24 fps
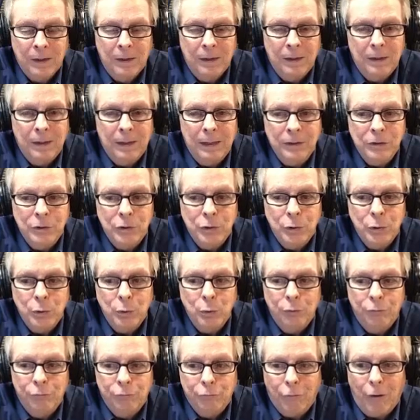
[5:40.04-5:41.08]
As you
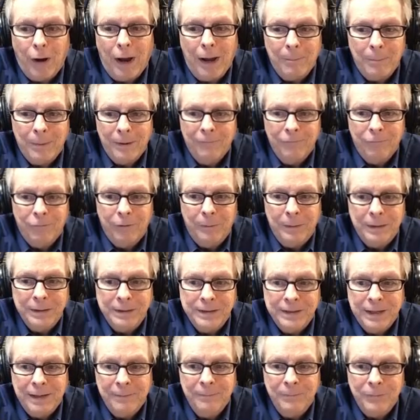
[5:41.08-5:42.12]
drop from a
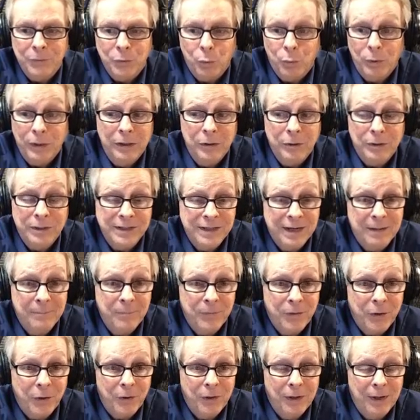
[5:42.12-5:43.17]
720 to a
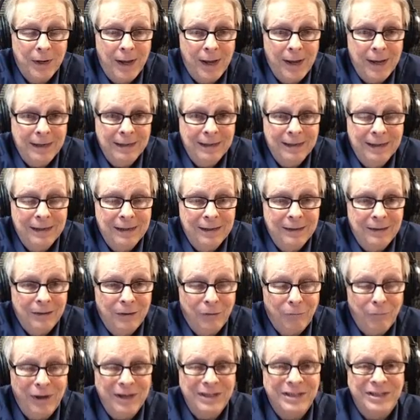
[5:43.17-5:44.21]
739, the
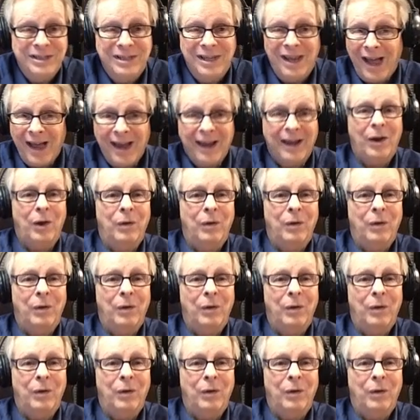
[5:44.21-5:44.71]
rate's not,